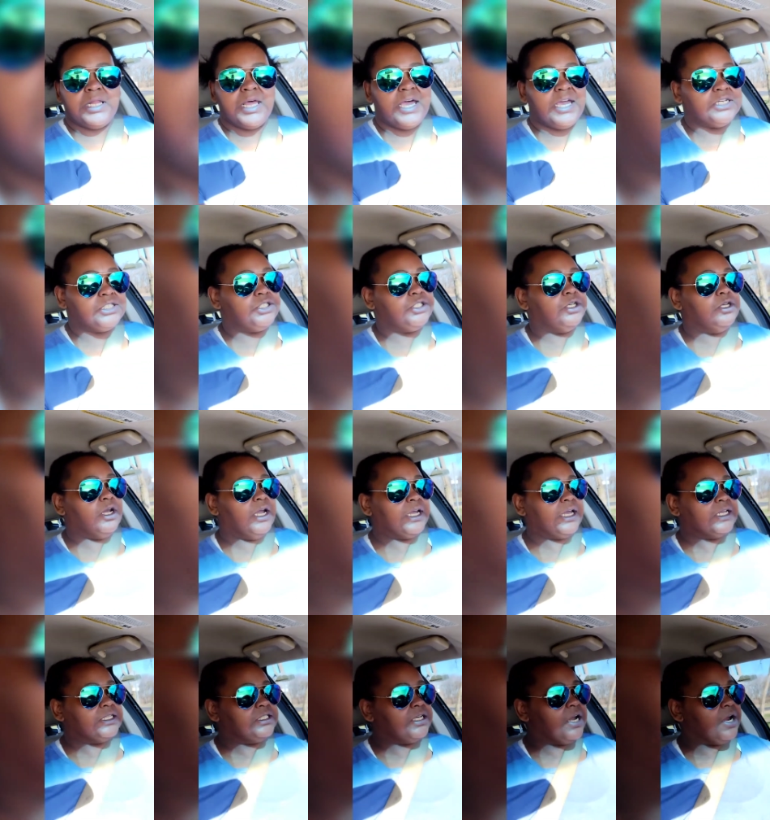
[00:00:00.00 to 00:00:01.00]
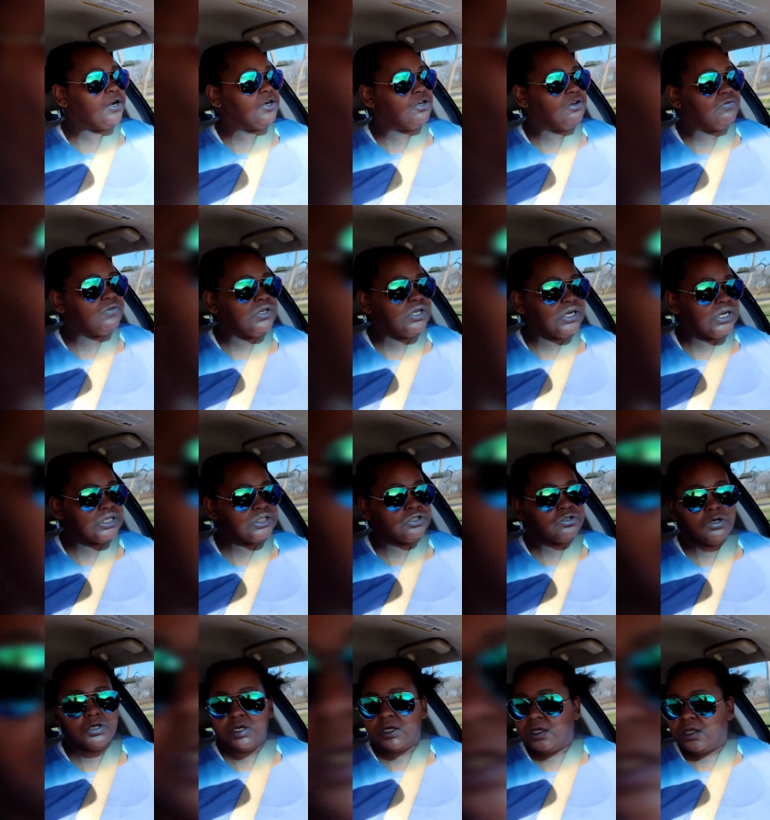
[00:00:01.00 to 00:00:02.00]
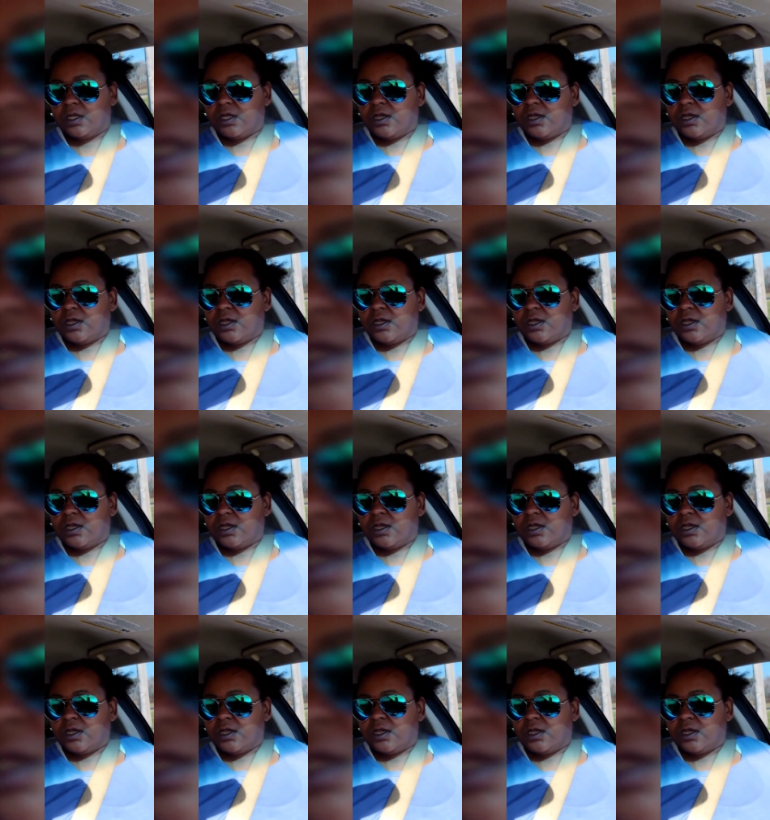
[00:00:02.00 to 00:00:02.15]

last year I got tired of it, and I started